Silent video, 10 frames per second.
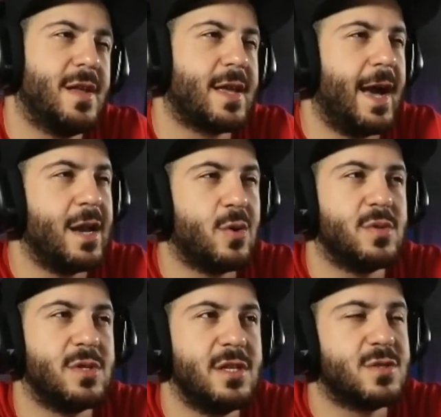I don't
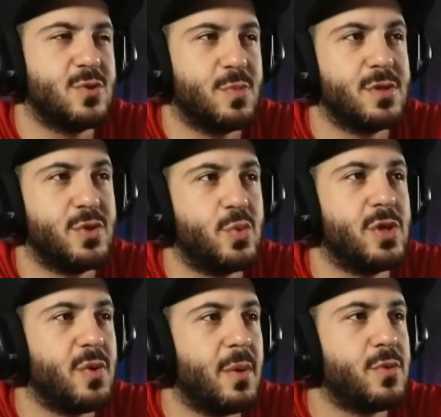need school, but do you really
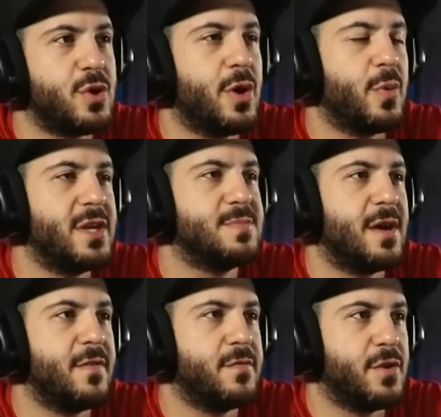want me to go and waste my
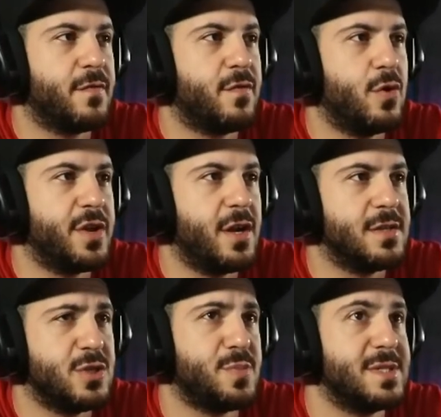4 years?
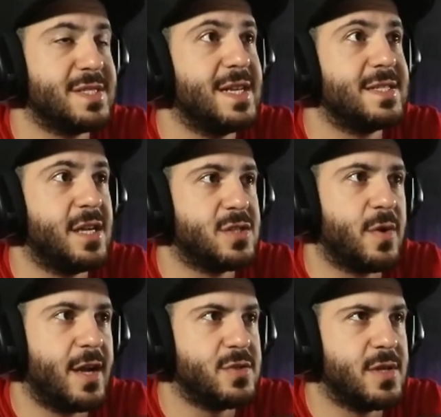It took me 6 years to
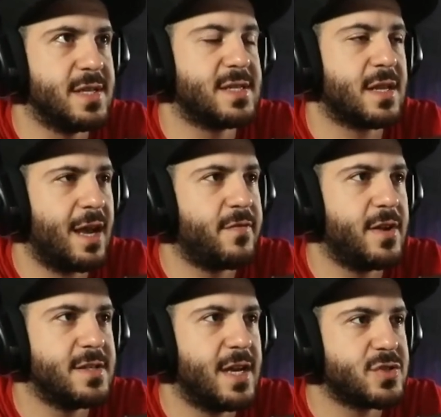graduate, 6.5
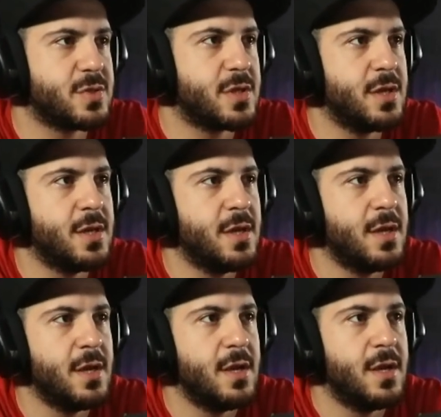years actually,
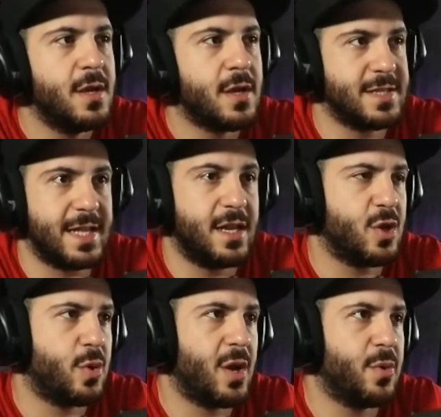because I didn't
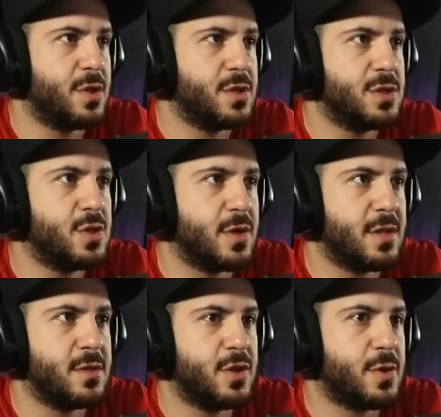know what I wanted to do. And
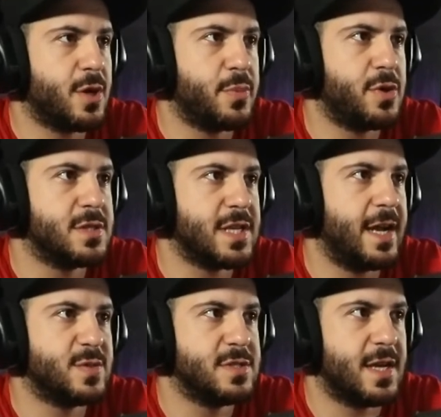computer
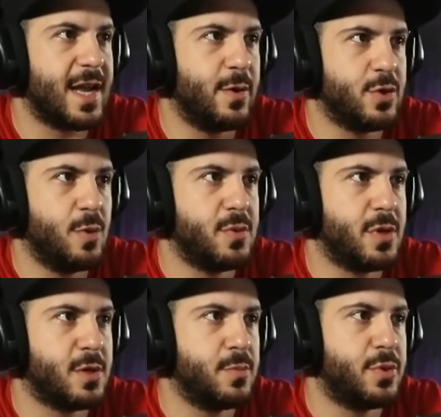science was like I would go between
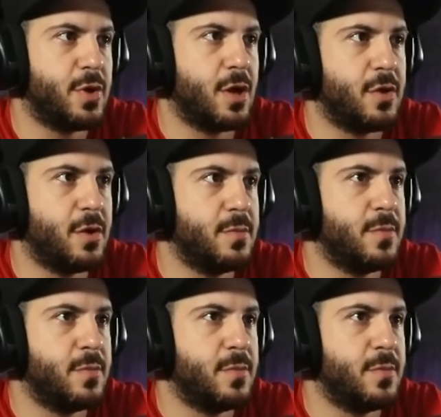computer and other